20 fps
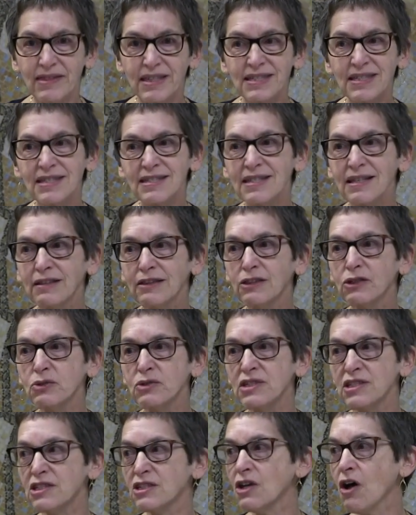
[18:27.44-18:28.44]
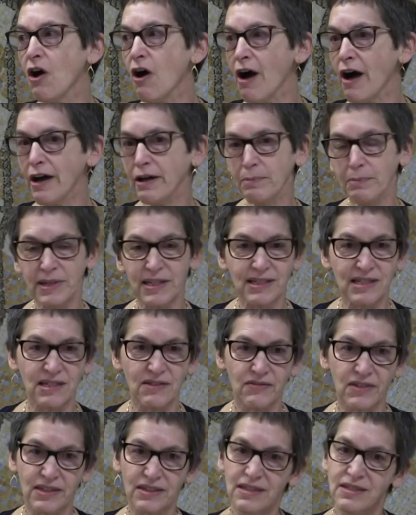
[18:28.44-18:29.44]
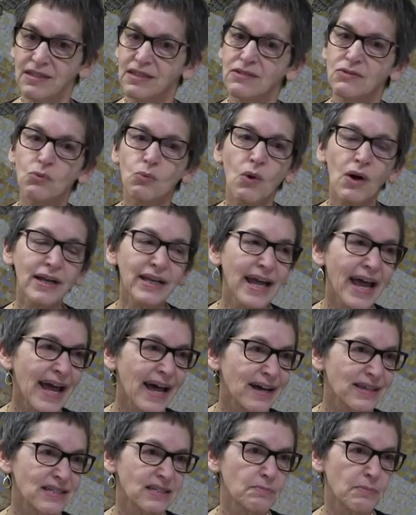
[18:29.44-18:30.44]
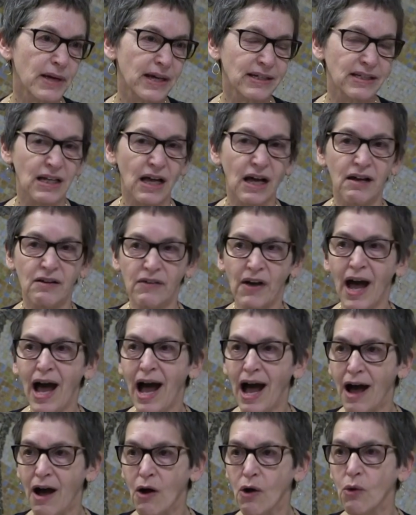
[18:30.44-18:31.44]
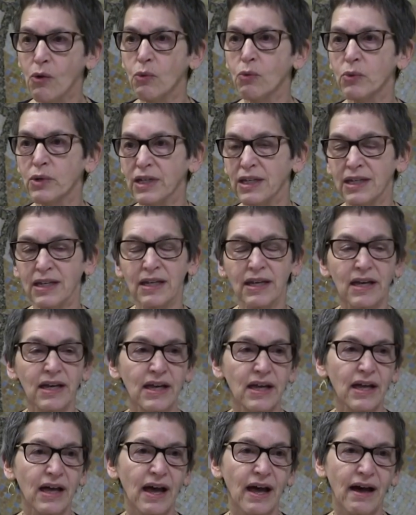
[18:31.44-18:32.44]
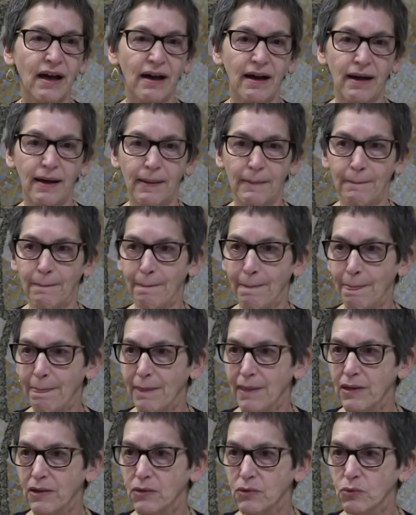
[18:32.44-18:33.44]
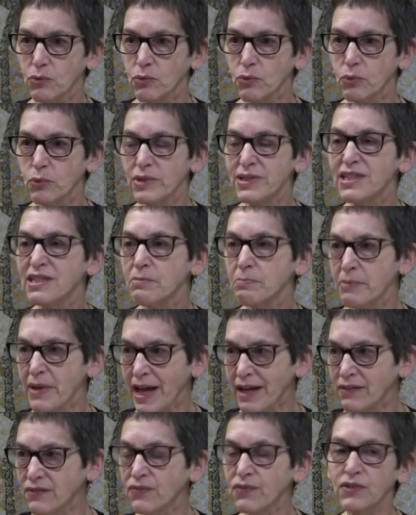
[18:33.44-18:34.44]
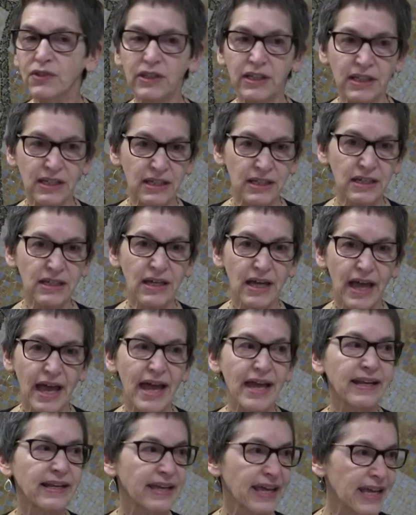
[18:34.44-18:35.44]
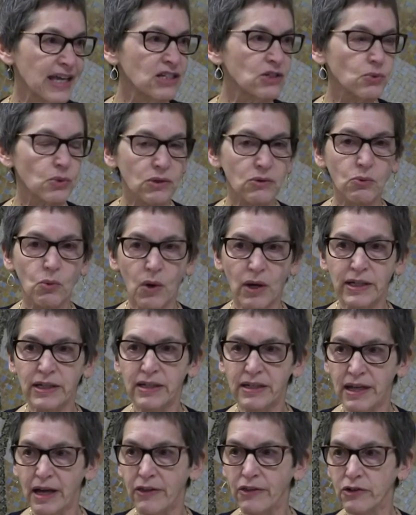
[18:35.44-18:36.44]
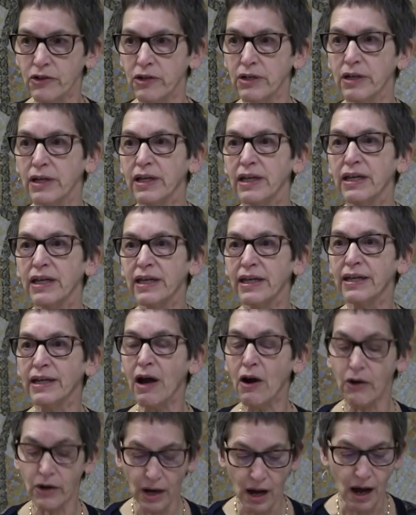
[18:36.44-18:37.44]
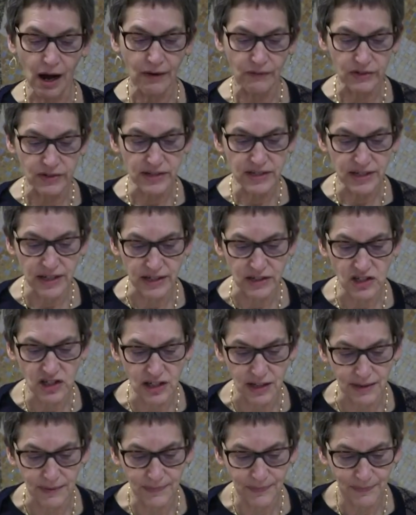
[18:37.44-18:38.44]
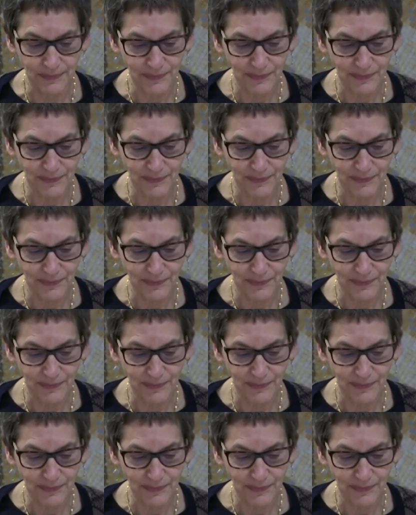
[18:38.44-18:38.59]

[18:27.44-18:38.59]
this is a loose talk piece of it. This is one aspect of how we um, respectfully engage with one another in our conversation.